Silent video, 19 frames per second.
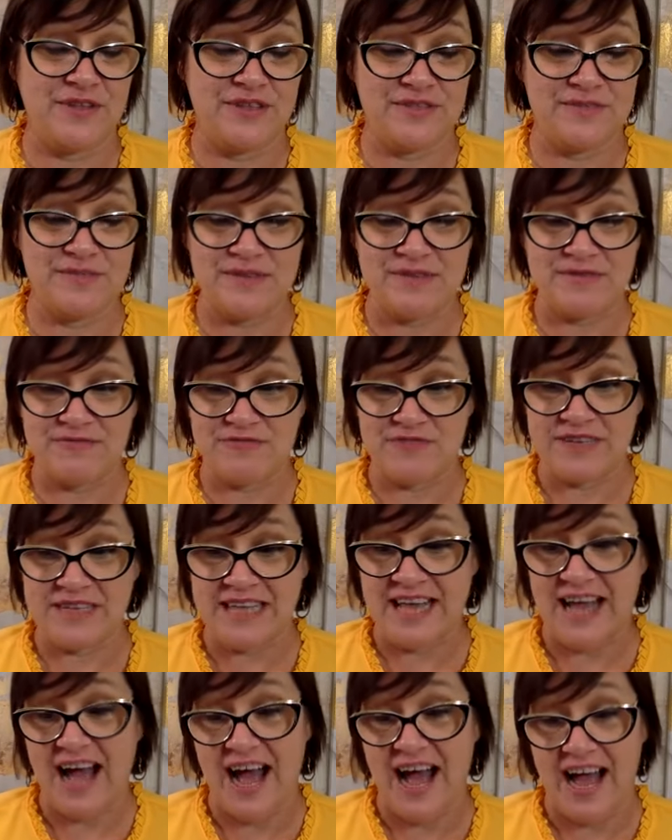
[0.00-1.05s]
It's been
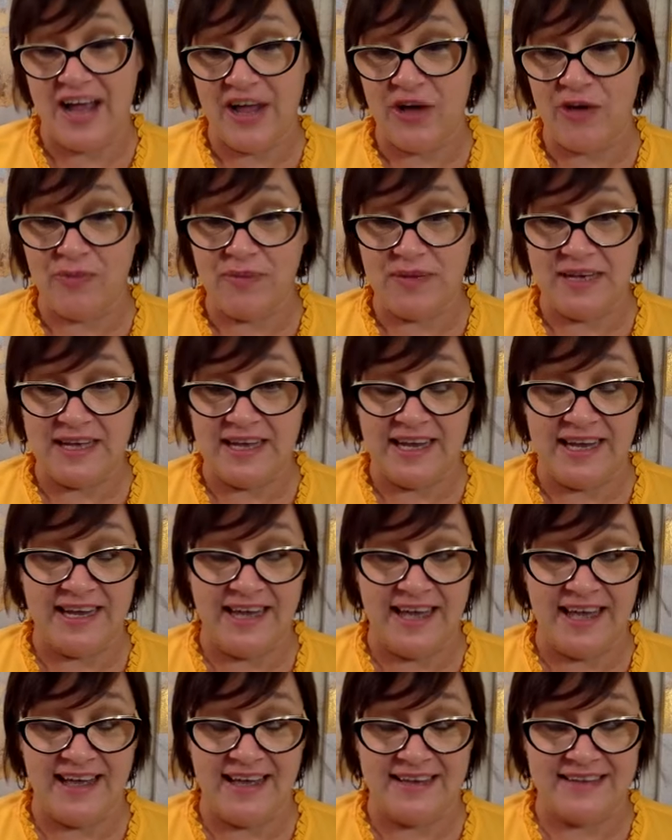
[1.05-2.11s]
really eye opening
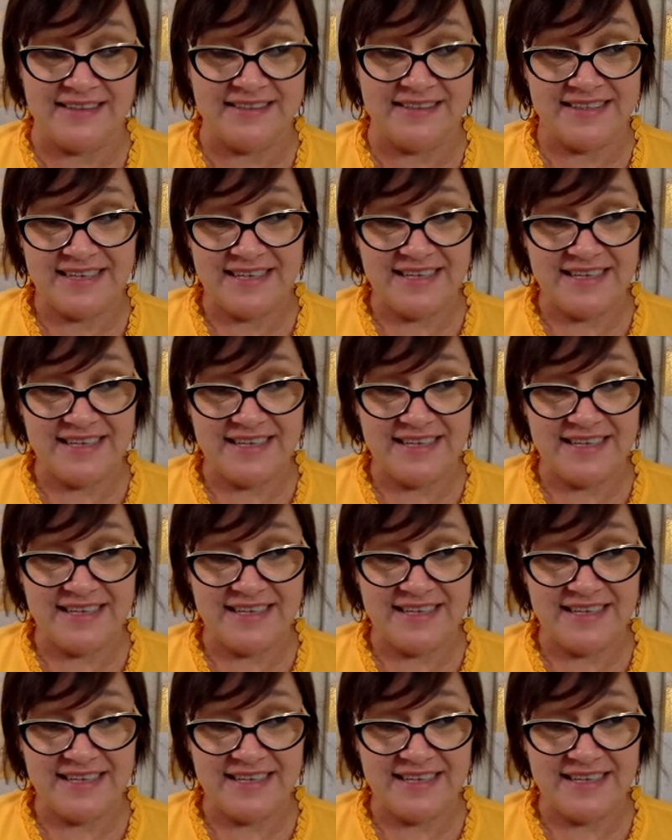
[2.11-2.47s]
and